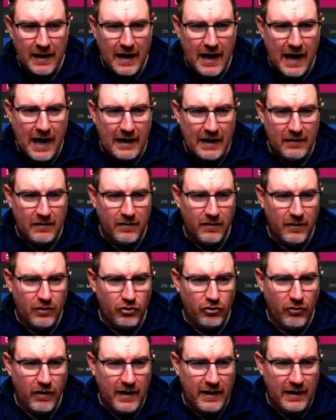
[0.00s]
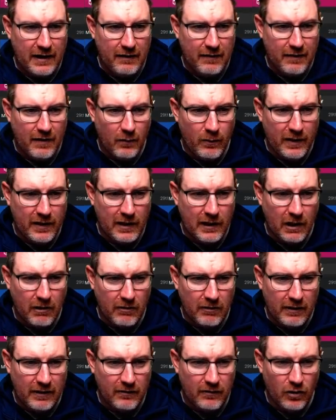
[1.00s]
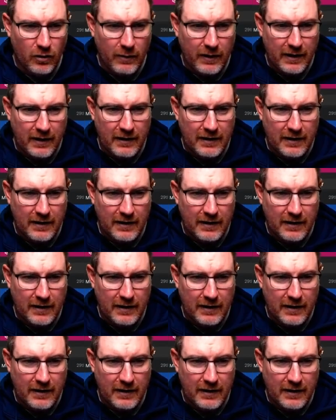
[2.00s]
and the training that we're currently doing.